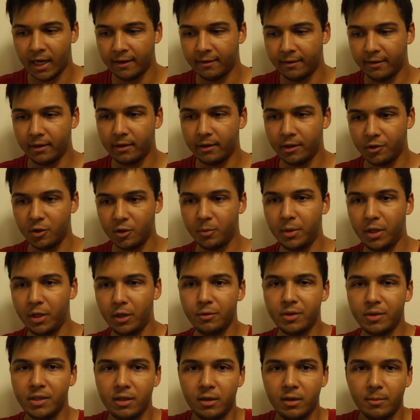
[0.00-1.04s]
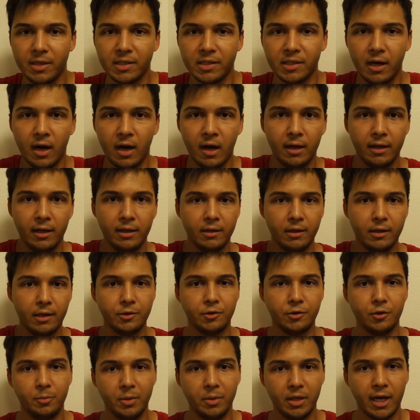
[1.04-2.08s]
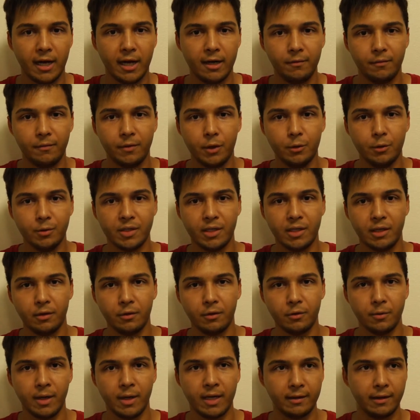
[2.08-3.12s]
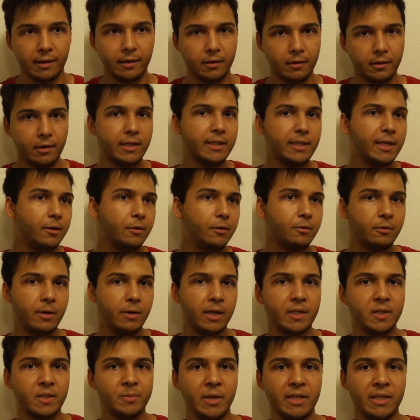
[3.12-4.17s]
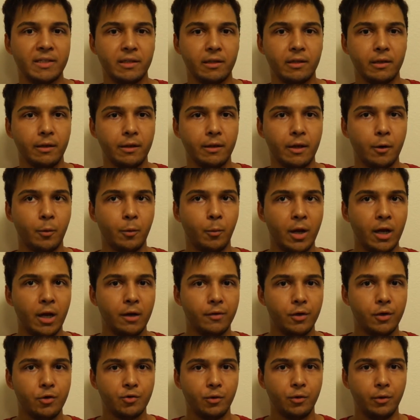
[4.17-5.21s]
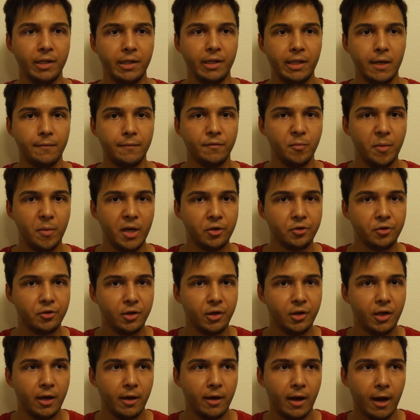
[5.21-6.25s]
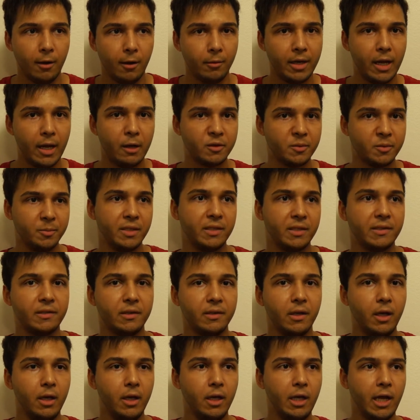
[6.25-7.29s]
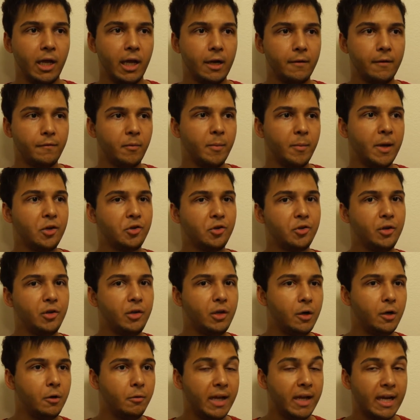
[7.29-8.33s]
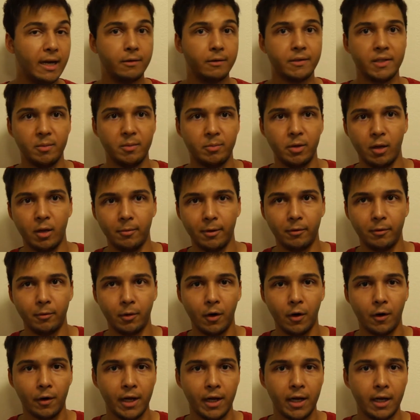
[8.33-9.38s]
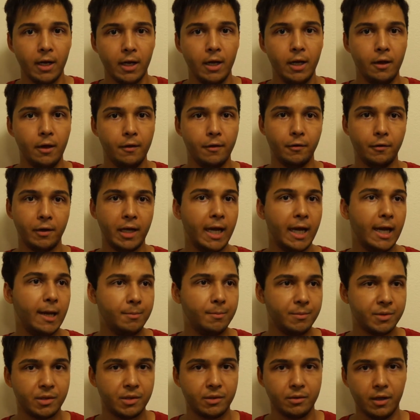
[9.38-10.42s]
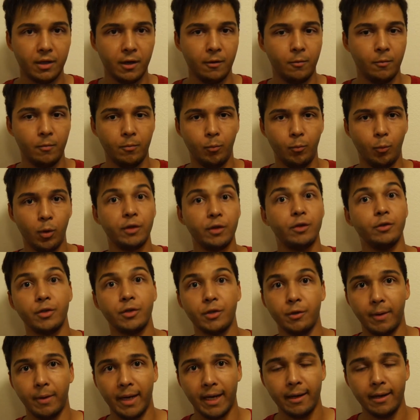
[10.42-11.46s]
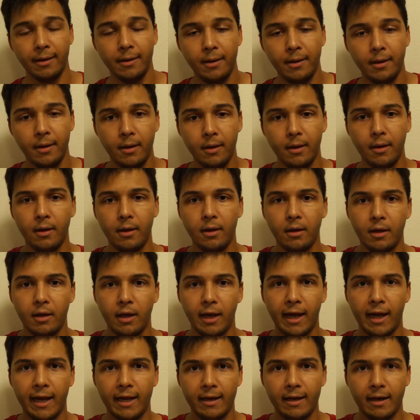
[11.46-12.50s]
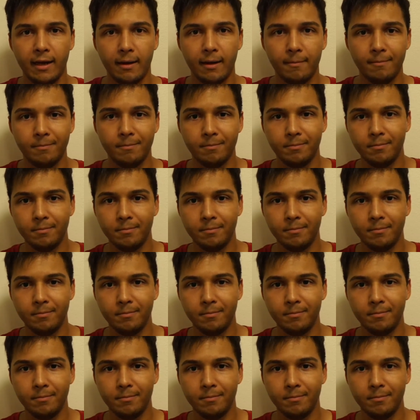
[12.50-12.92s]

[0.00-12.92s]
I think they should be using them they should be kind of using the Direct. Like the Nintendo Direct is basically their way of controlling the information and how announcements and information, you know, get out to the public regarding their games and what they're doing. And